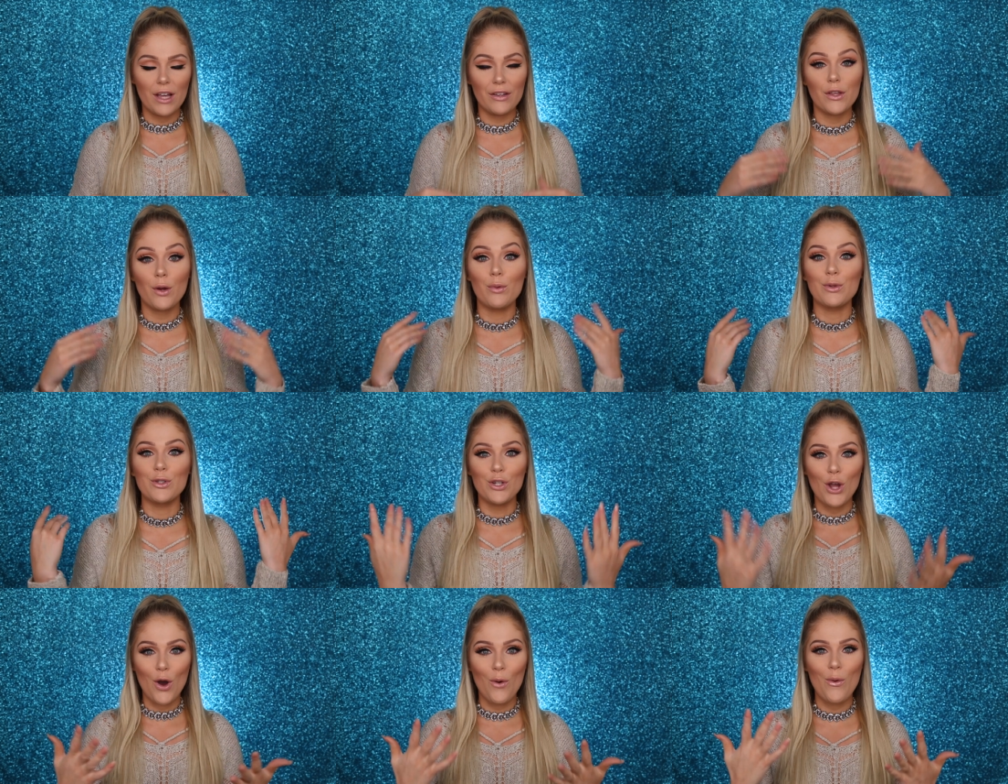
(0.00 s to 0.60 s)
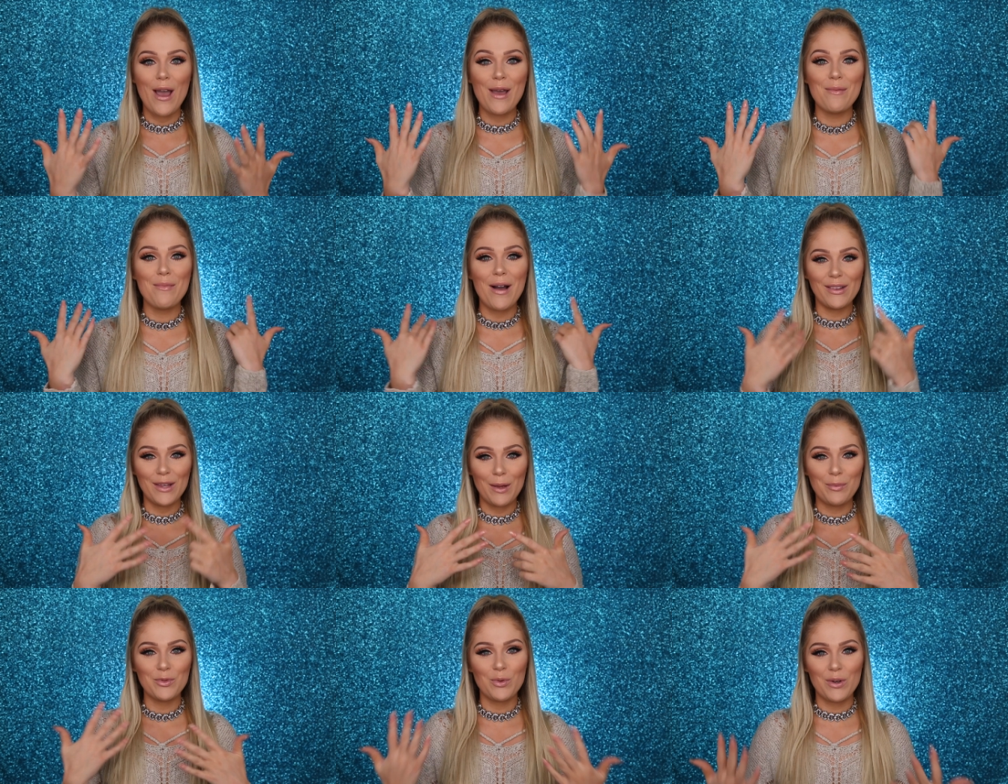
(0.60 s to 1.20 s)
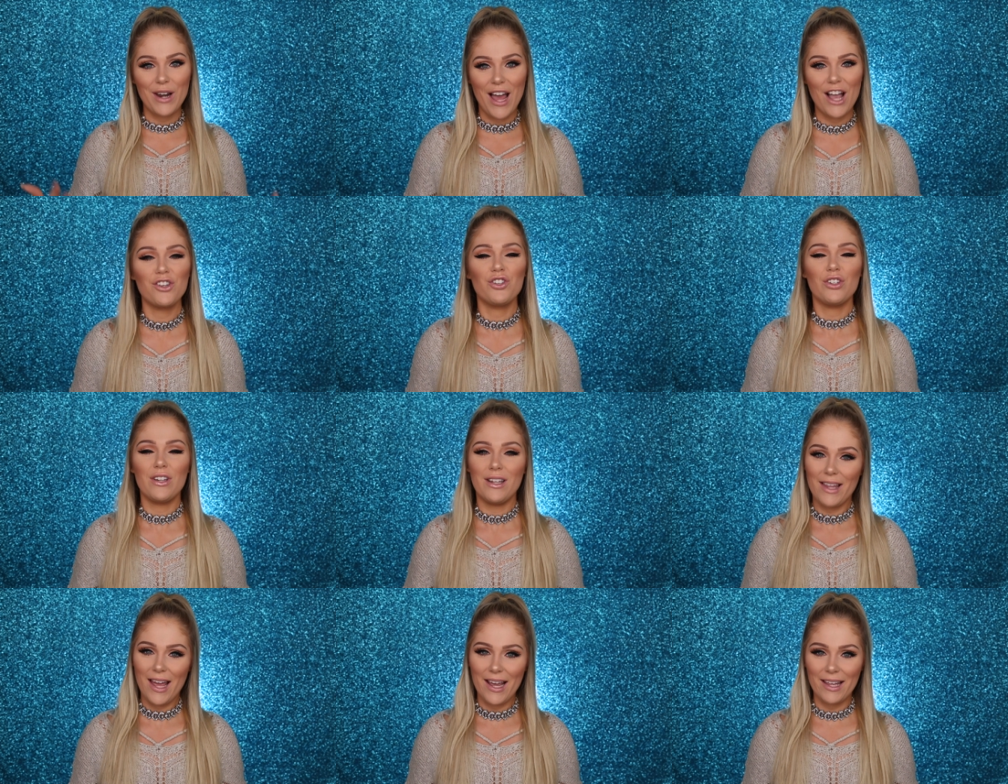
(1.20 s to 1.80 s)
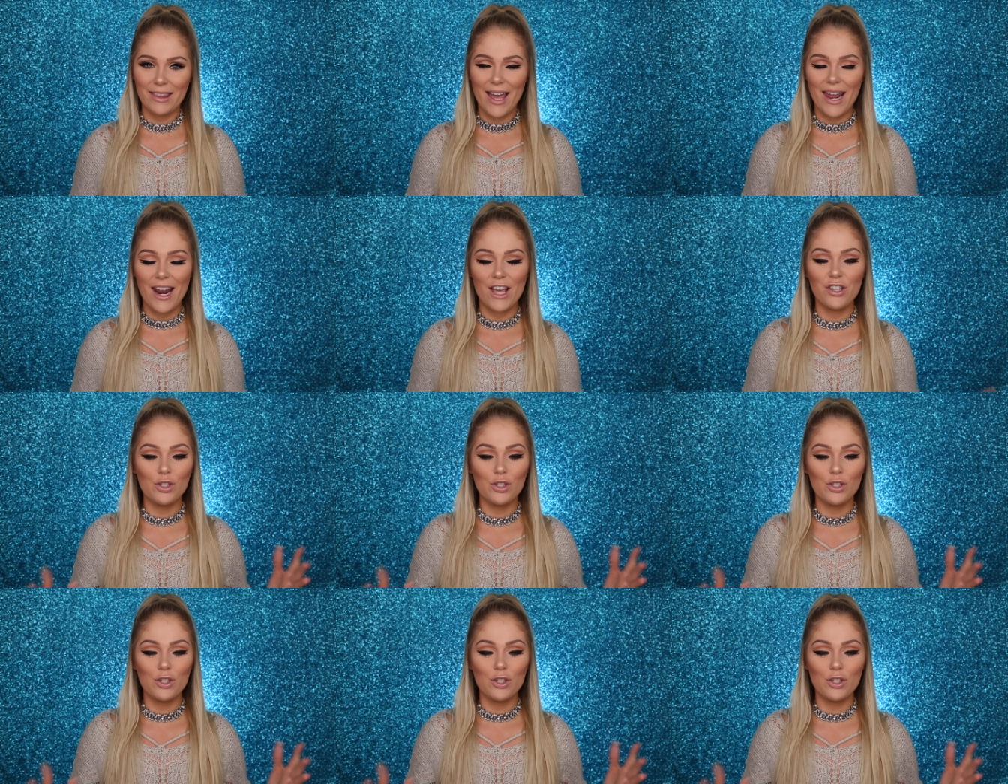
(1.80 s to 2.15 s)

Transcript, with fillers: Like there was no way my lips were naturally like that.